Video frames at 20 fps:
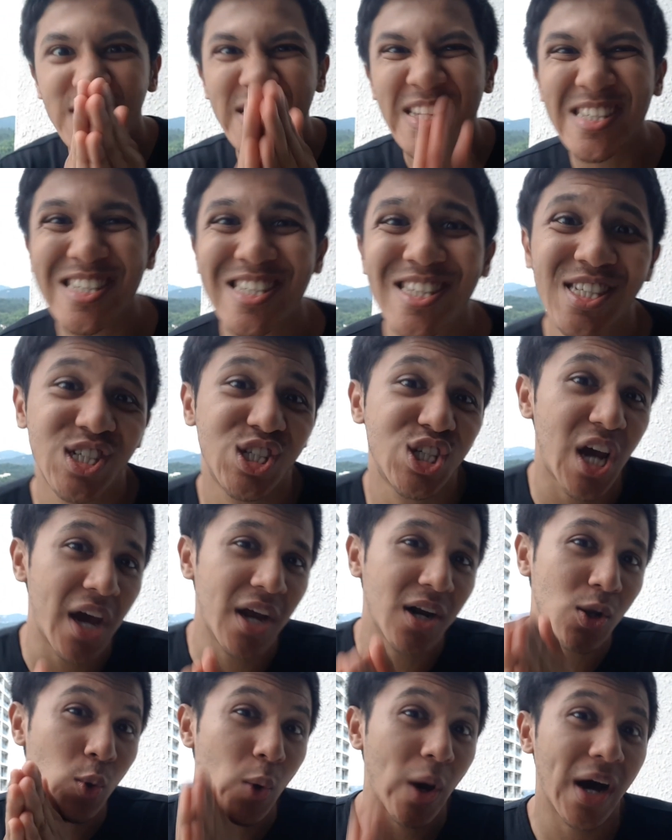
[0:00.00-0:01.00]
This is the
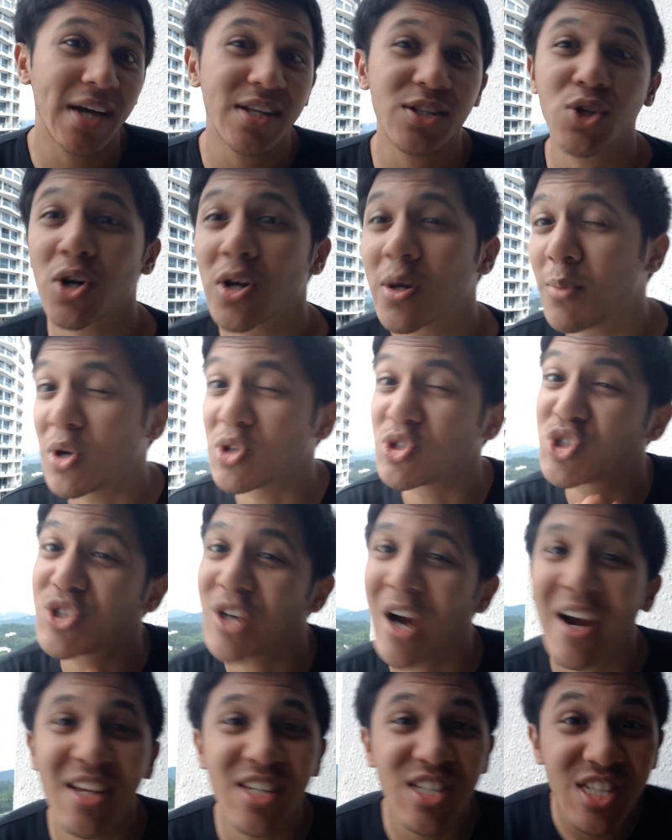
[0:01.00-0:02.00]
channel where I talk about
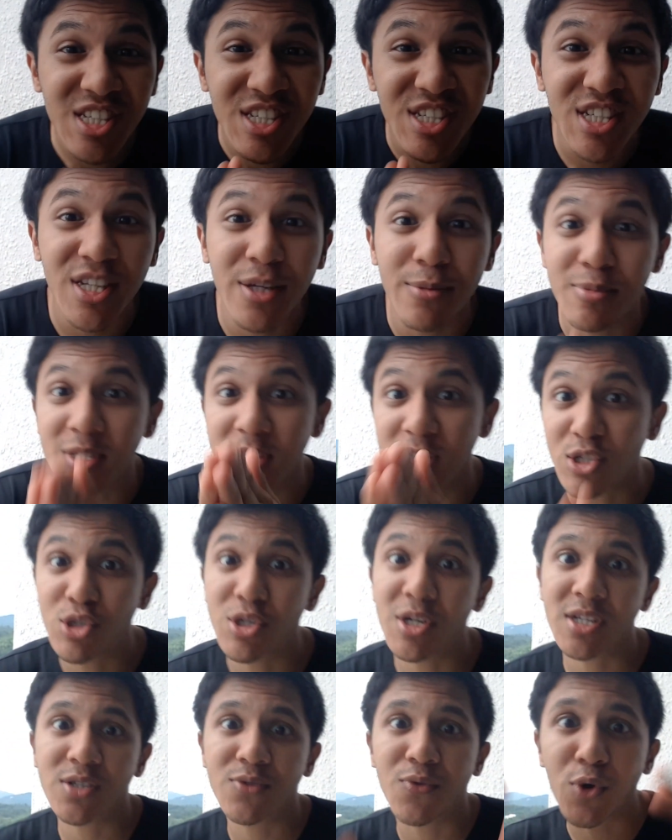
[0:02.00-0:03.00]
strategies, tips and
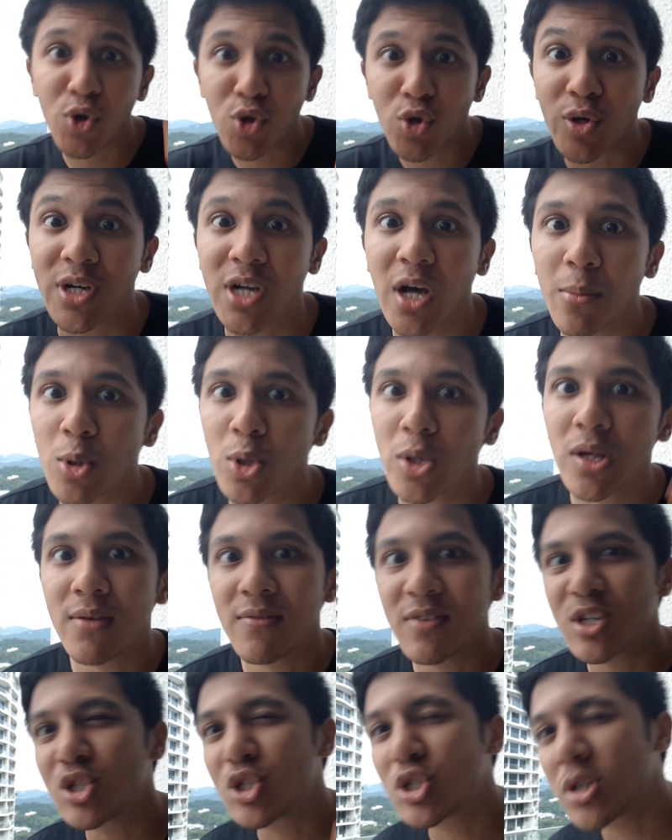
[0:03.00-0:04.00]
tricks for you to double or
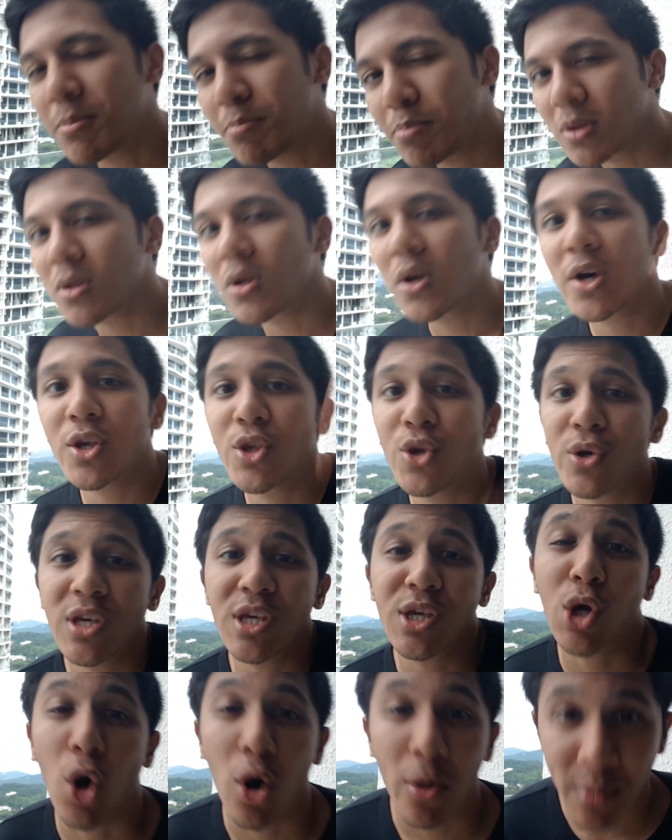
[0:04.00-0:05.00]
even triple your
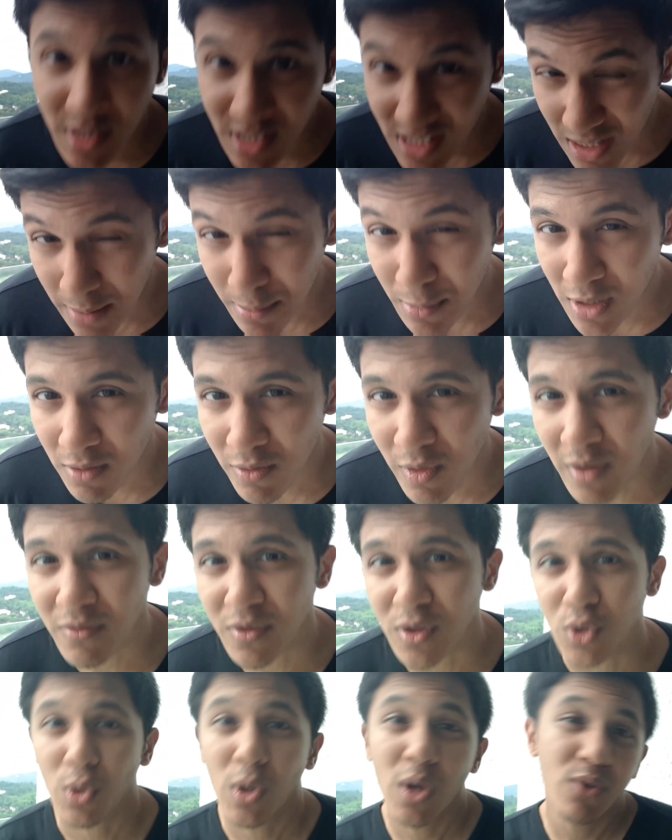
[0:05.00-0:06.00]
e-commerce email
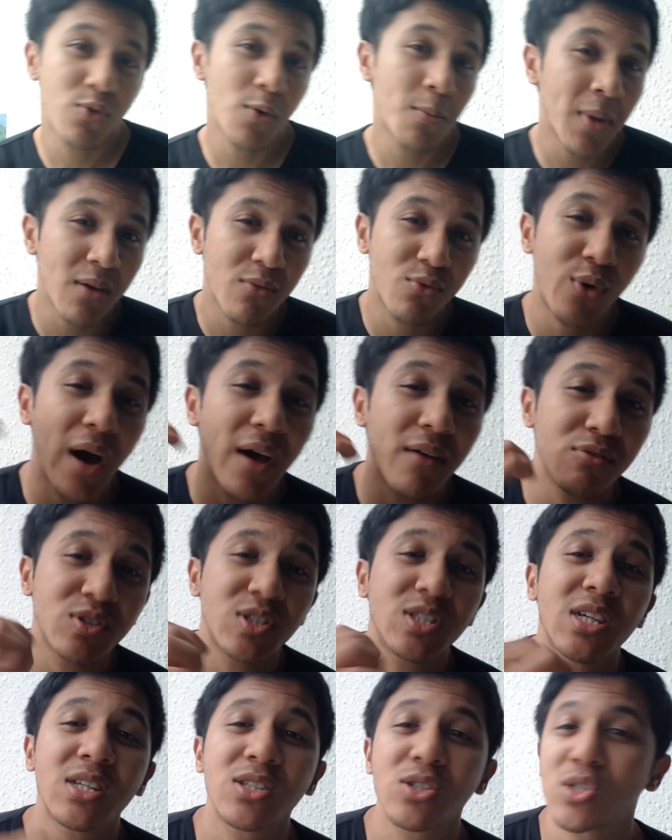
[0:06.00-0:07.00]
revenue. If you make 5,
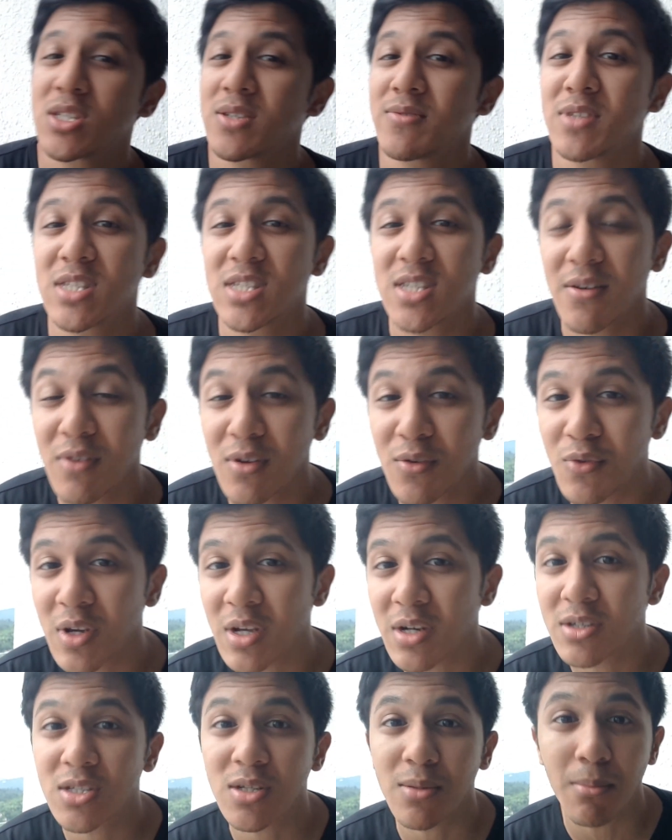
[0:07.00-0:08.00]
6, even 7
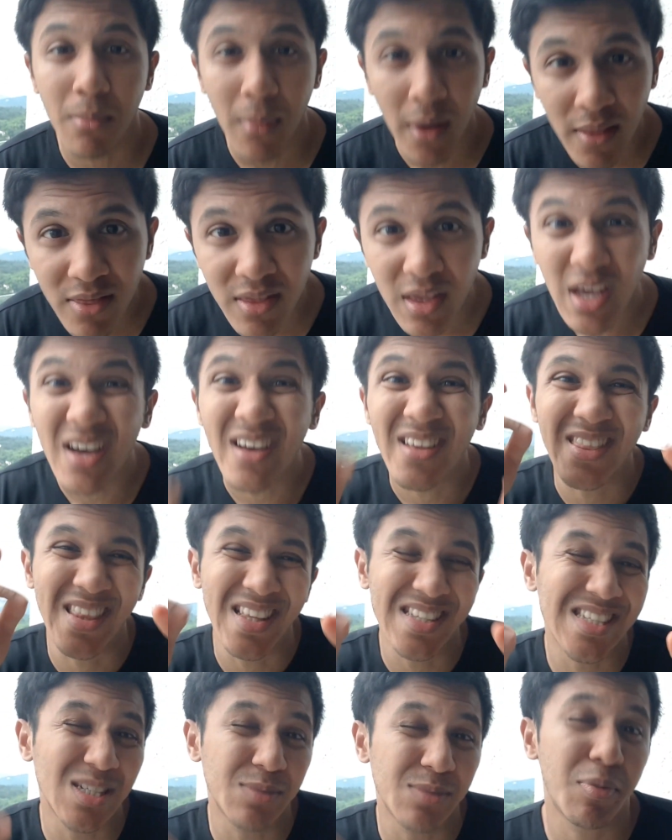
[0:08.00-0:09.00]
figures a month,
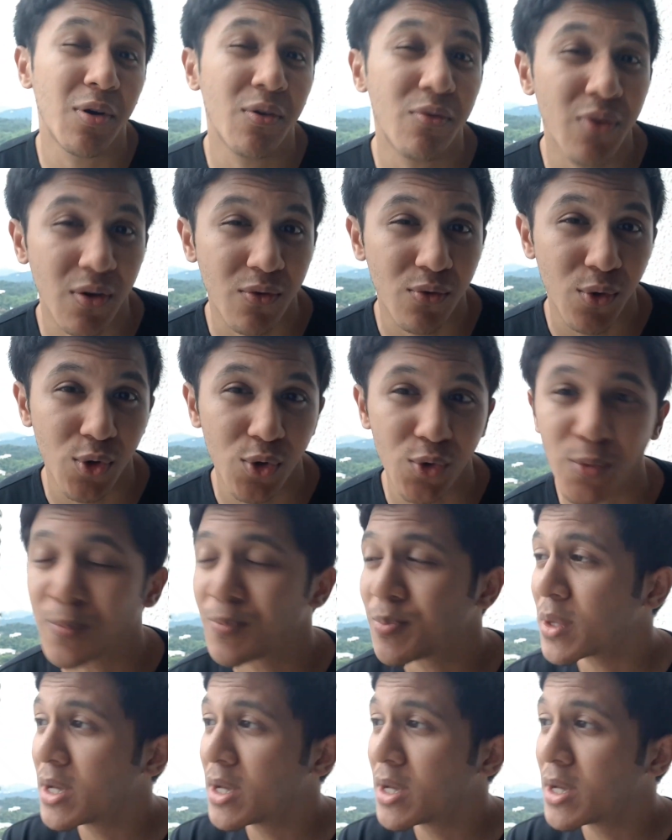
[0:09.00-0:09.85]
this is perfect for you.